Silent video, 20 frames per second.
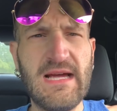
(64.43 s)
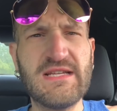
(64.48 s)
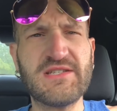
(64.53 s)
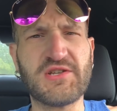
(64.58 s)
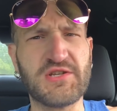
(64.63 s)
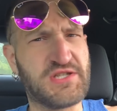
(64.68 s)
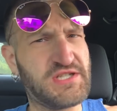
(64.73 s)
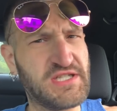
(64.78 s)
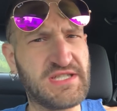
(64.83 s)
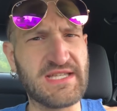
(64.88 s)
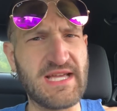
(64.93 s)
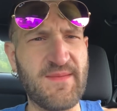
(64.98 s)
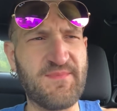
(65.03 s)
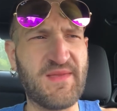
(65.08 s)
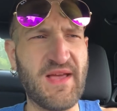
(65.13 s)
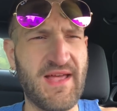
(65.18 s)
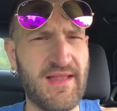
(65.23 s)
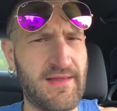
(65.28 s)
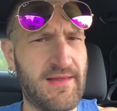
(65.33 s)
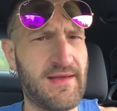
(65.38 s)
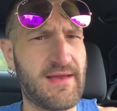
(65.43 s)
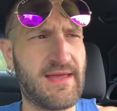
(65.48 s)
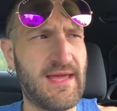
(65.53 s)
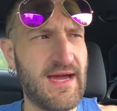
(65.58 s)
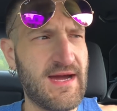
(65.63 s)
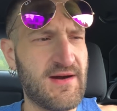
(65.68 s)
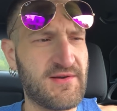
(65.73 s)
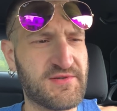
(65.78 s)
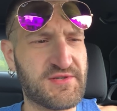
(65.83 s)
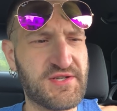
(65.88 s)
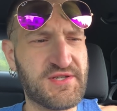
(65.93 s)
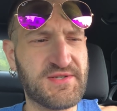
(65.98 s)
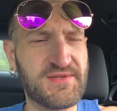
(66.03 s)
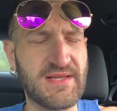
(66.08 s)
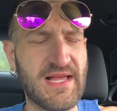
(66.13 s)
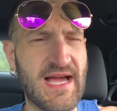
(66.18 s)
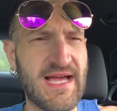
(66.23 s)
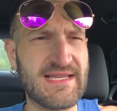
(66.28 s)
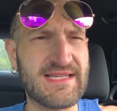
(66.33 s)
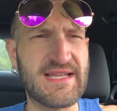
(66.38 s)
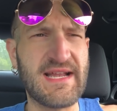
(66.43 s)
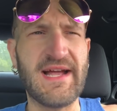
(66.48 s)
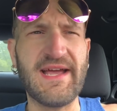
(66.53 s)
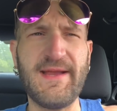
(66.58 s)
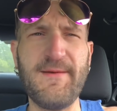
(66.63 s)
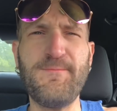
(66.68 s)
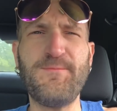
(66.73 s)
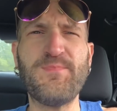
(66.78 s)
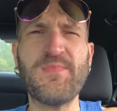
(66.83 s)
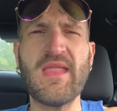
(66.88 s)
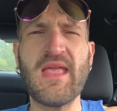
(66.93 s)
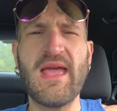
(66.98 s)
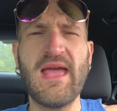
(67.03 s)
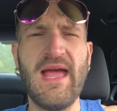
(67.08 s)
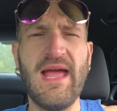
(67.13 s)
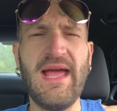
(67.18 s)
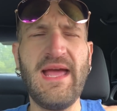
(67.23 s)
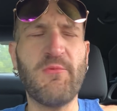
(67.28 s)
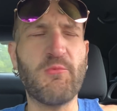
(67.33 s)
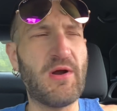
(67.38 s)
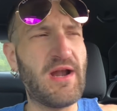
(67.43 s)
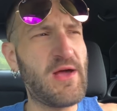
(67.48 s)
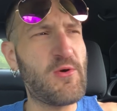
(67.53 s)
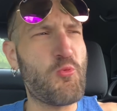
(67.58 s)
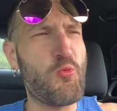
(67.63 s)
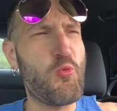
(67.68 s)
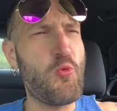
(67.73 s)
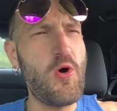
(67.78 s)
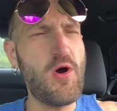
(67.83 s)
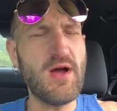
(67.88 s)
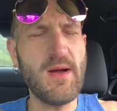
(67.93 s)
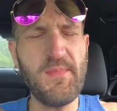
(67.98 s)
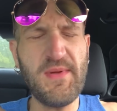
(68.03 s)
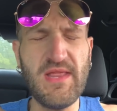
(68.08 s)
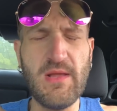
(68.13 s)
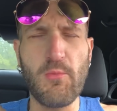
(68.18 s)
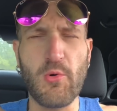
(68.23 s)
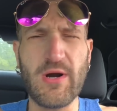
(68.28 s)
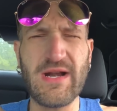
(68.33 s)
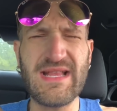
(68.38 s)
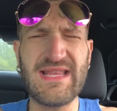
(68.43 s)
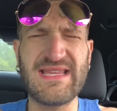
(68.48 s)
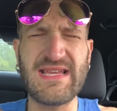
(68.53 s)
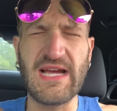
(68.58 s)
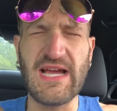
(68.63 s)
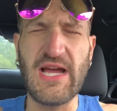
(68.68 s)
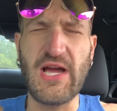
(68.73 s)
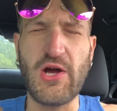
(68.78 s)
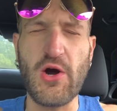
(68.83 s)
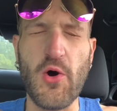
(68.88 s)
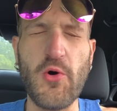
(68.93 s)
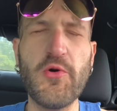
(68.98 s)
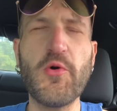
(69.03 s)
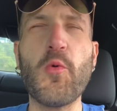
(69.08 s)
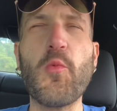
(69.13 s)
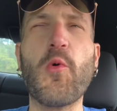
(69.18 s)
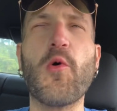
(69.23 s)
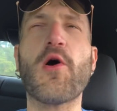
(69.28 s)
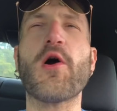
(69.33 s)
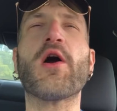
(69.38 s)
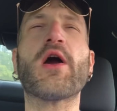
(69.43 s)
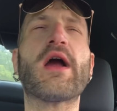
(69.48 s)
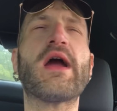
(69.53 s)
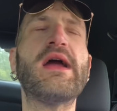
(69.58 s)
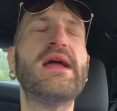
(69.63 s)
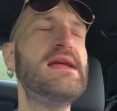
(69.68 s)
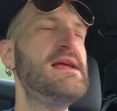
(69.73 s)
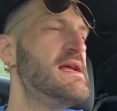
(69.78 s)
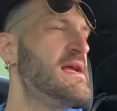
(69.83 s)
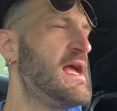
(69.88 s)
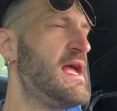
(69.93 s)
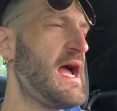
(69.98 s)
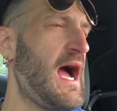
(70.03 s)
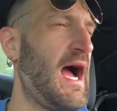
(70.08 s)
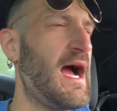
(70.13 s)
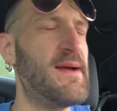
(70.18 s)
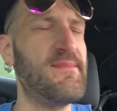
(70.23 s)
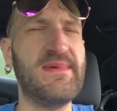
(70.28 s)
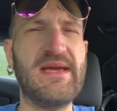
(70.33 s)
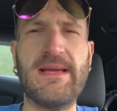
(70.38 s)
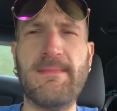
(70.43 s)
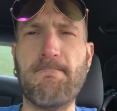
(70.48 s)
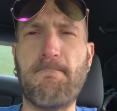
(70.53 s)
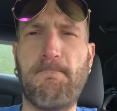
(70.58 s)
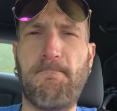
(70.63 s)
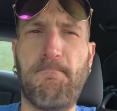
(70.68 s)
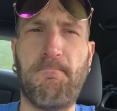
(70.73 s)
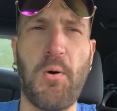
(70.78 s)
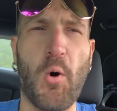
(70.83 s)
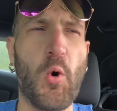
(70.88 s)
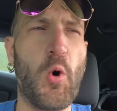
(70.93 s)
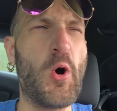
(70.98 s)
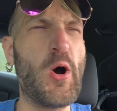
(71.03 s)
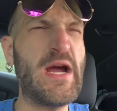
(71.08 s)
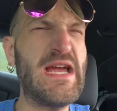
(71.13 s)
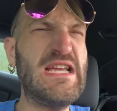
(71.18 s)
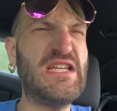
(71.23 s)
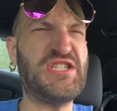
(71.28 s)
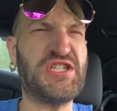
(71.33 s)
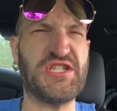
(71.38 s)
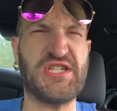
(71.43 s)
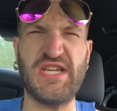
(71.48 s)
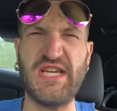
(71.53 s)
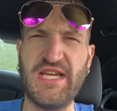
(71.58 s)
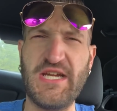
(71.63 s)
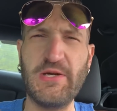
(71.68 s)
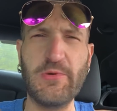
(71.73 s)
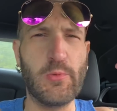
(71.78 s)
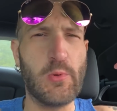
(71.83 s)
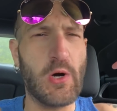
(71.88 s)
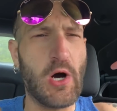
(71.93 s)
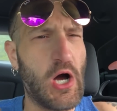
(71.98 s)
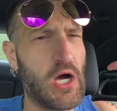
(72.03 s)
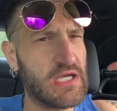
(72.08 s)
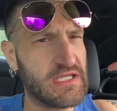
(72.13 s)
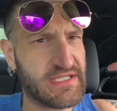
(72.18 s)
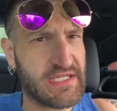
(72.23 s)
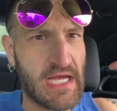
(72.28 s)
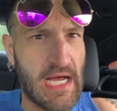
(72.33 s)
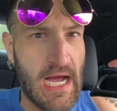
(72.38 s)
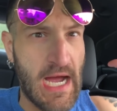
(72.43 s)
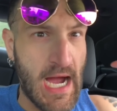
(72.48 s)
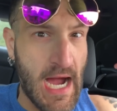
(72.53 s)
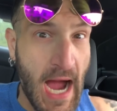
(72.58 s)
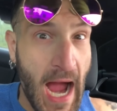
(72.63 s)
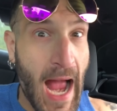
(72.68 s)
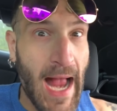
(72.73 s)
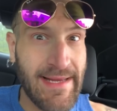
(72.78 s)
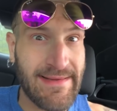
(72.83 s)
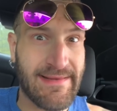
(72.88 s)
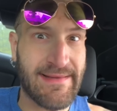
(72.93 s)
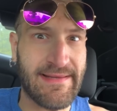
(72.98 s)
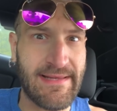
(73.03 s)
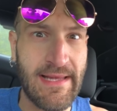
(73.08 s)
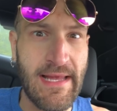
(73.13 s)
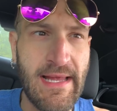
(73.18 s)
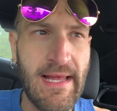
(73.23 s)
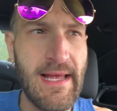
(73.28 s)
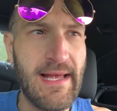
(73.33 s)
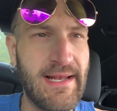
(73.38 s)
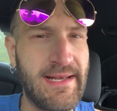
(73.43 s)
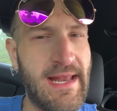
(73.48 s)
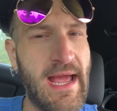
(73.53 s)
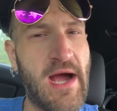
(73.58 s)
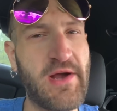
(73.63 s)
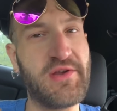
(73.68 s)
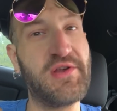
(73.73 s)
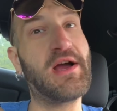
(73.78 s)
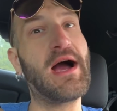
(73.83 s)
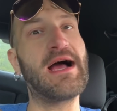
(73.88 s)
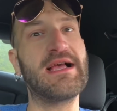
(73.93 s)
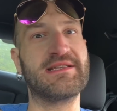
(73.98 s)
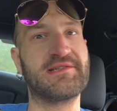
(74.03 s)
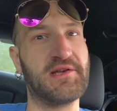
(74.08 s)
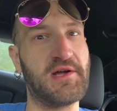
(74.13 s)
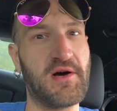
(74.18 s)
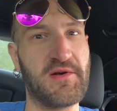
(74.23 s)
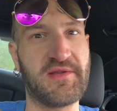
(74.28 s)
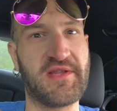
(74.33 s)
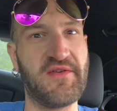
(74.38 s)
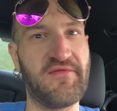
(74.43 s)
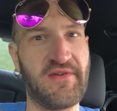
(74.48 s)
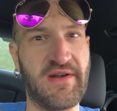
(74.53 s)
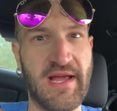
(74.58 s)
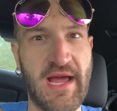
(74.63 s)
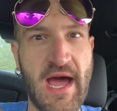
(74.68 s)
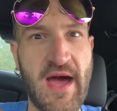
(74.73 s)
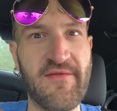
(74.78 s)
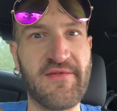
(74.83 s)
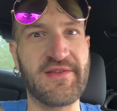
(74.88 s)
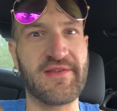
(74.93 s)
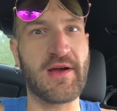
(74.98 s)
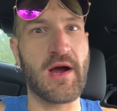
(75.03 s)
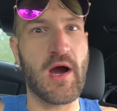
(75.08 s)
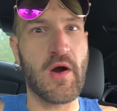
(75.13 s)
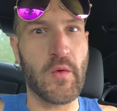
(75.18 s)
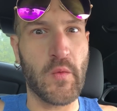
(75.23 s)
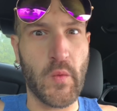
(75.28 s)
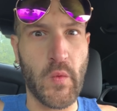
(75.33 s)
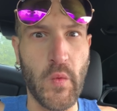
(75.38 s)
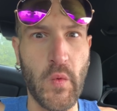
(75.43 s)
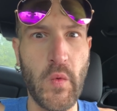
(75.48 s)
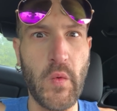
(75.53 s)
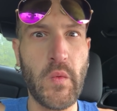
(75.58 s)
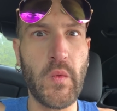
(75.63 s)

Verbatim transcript: So she slept on the couch last night. And when I woke up in the morning to go to work, I mean, boy, she was hot. Now, you guys know Tiffani Avatar